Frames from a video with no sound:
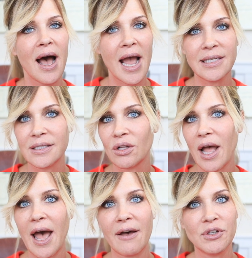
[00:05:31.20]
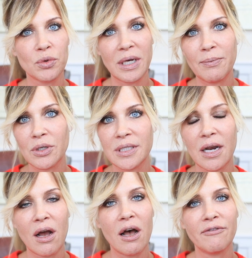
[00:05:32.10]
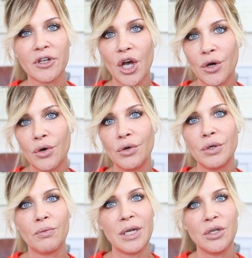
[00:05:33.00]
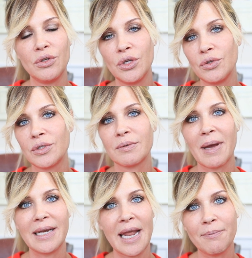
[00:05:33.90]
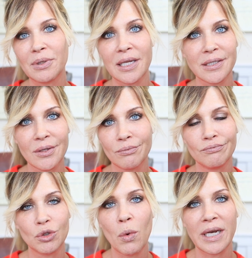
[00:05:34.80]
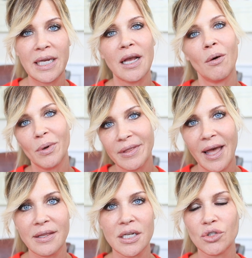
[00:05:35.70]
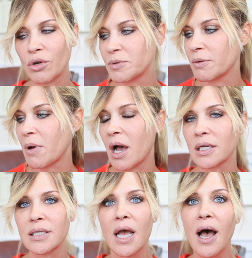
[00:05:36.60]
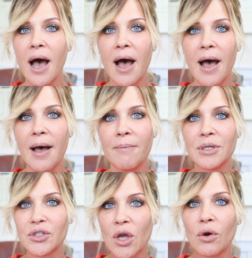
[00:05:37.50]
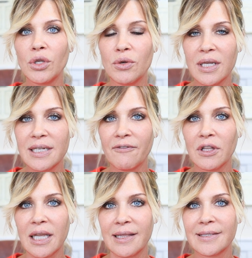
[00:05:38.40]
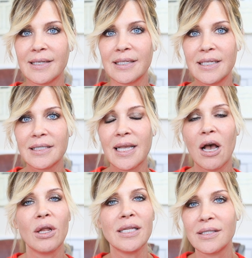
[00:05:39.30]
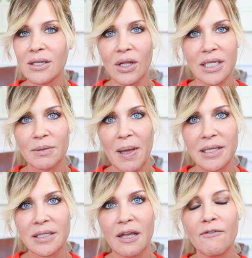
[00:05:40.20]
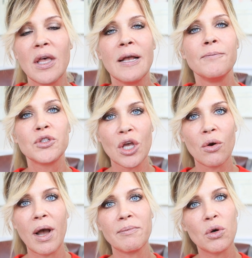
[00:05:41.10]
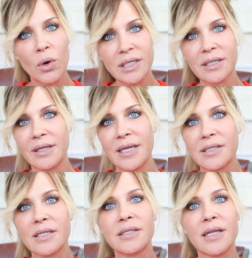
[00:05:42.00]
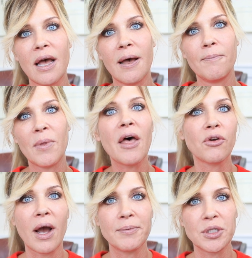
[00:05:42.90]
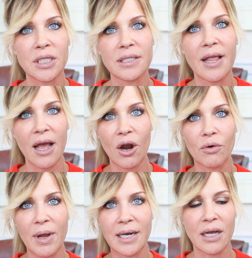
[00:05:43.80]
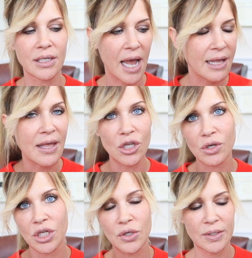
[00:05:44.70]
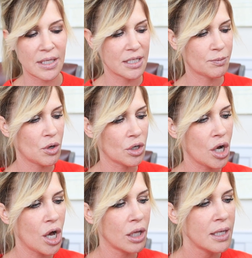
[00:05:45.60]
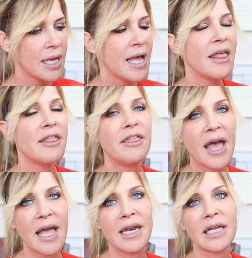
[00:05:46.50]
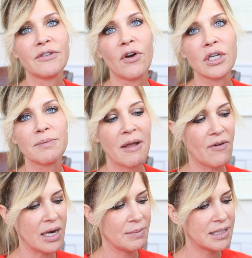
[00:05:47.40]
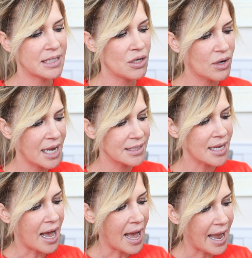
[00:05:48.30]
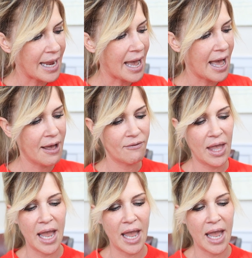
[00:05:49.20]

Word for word: I still have a 20% off code when you use my name plus the 20. I'll put that in the description box. Um, so you can definitely get this at a discount. It's still expensive. So I'm going to list some other options that are retinaldehyde that you can use in this protocol. Then as far as my vitamin C, you guys, I have